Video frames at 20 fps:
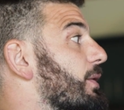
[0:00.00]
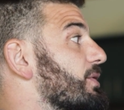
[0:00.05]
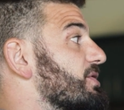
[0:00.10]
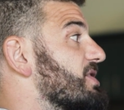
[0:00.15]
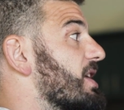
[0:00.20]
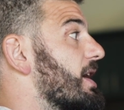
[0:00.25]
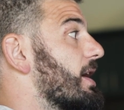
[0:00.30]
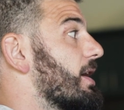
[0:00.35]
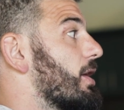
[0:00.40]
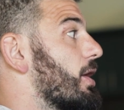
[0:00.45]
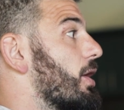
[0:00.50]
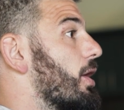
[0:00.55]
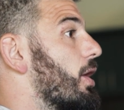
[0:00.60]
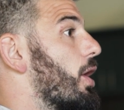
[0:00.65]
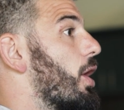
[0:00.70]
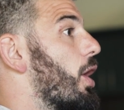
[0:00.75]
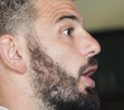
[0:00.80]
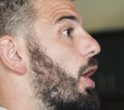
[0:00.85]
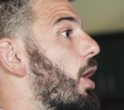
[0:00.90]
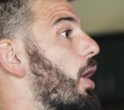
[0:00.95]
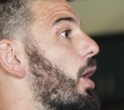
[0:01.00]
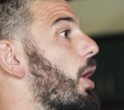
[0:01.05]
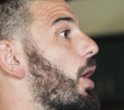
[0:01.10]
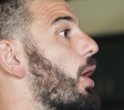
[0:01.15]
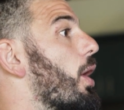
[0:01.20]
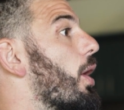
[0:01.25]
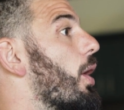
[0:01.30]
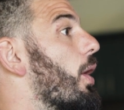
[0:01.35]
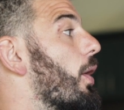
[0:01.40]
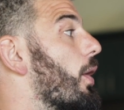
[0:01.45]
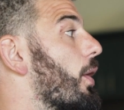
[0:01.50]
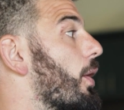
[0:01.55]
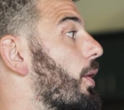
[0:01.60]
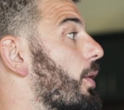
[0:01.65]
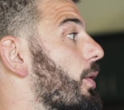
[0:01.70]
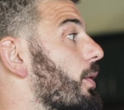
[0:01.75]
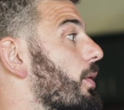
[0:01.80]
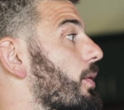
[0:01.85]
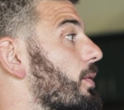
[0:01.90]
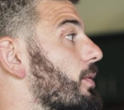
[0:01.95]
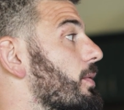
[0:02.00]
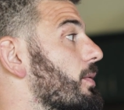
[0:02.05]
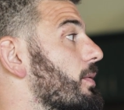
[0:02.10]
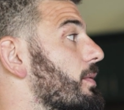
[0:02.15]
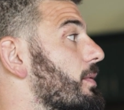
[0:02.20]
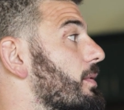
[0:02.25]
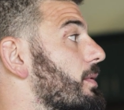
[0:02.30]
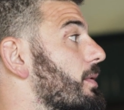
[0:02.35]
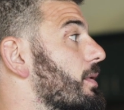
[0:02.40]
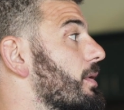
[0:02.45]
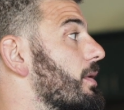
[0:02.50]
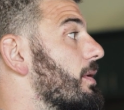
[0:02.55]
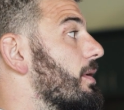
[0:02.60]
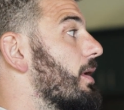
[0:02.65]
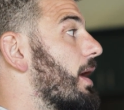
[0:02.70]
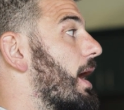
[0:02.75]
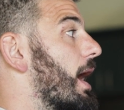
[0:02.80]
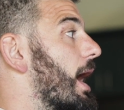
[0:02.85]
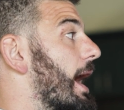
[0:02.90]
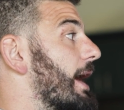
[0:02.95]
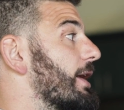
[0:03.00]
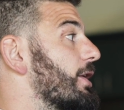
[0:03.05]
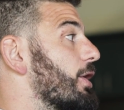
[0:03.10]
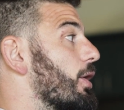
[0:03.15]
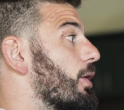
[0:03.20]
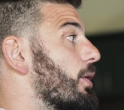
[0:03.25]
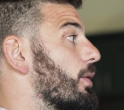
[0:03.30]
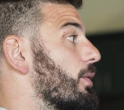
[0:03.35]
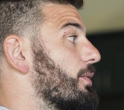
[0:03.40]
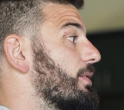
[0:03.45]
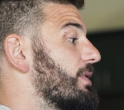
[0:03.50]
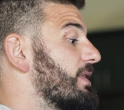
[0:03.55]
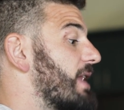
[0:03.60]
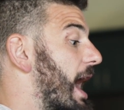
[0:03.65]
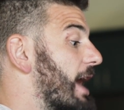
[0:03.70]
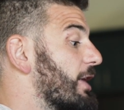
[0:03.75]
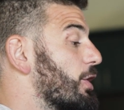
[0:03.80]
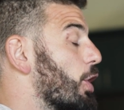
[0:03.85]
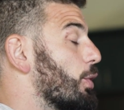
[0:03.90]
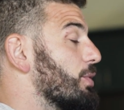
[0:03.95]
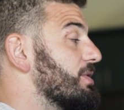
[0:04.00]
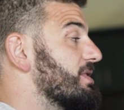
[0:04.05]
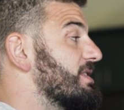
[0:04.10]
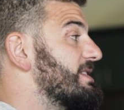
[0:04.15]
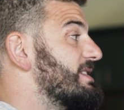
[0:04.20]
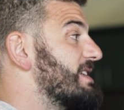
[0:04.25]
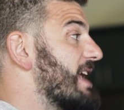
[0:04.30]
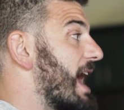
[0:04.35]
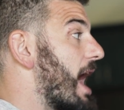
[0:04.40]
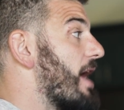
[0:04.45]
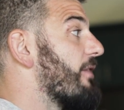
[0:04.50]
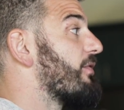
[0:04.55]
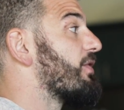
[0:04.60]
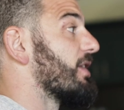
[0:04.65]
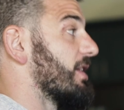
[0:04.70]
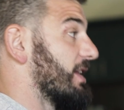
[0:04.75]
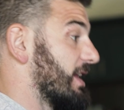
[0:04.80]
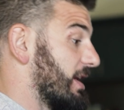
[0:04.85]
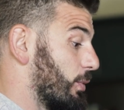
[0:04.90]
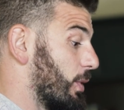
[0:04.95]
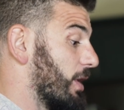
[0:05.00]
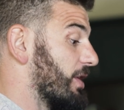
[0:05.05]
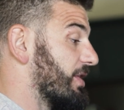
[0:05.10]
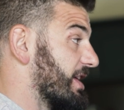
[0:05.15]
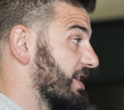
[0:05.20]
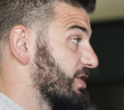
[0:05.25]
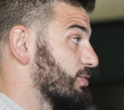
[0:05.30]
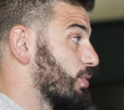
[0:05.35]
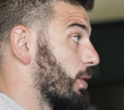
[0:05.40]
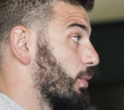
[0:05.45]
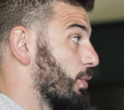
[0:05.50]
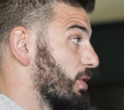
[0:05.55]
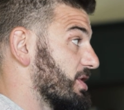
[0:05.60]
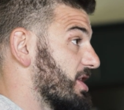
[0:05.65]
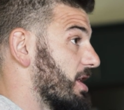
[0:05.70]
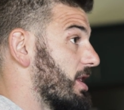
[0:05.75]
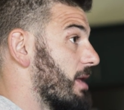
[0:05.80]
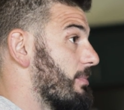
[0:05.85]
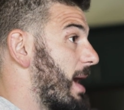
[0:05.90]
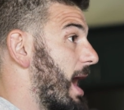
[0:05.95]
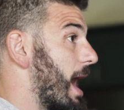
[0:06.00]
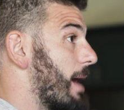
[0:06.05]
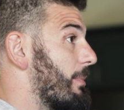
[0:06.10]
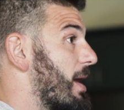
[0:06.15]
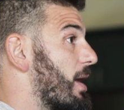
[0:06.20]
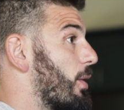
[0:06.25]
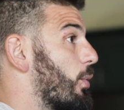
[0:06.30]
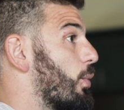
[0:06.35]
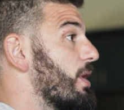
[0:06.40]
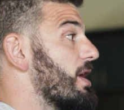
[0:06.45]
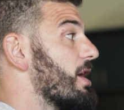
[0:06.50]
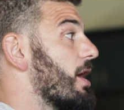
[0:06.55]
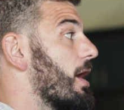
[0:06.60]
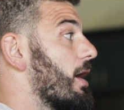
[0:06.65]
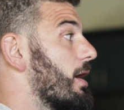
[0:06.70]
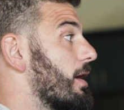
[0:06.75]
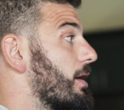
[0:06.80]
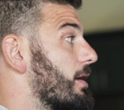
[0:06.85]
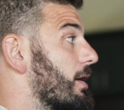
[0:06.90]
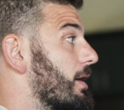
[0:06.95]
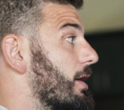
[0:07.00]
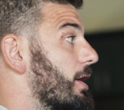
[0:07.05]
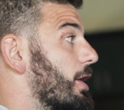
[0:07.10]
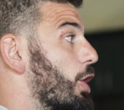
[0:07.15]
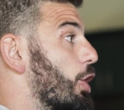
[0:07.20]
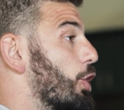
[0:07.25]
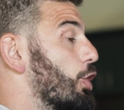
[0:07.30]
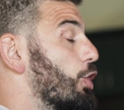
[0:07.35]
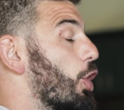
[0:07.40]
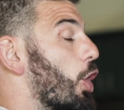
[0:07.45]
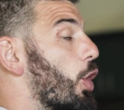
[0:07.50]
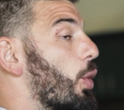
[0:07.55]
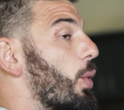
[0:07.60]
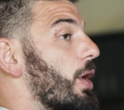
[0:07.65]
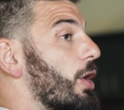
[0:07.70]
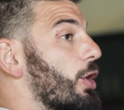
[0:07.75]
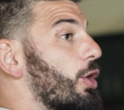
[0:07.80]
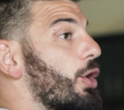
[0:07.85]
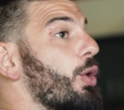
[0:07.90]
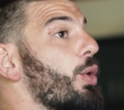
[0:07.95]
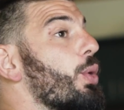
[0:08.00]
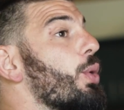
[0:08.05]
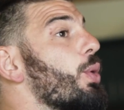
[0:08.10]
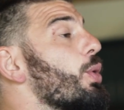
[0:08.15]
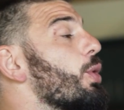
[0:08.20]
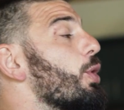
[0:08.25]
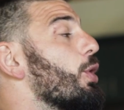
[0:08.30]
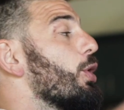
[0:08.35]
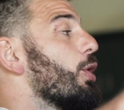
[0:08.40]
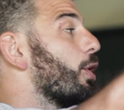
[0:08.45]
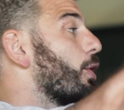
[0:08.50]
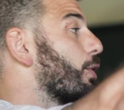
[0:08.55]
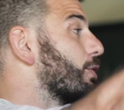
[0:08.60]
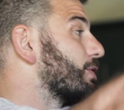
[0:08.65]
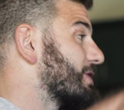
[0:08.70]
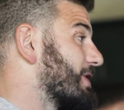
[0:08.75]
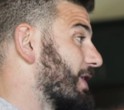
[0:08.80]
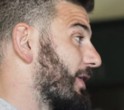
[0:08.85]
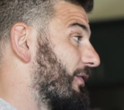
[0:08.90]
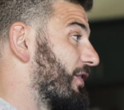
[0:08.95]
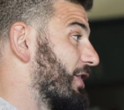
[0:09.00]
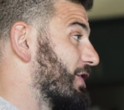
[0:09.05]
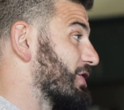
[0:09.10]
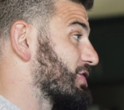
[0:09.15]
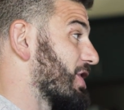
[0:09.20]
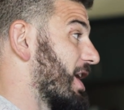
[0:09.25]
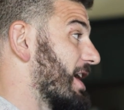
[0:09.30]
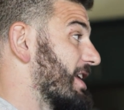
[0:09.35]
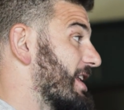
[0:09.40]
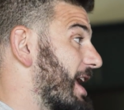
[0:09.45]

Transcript: was like, oh, I know definitely where this one was on the map. And we are nowhere close to the finish line.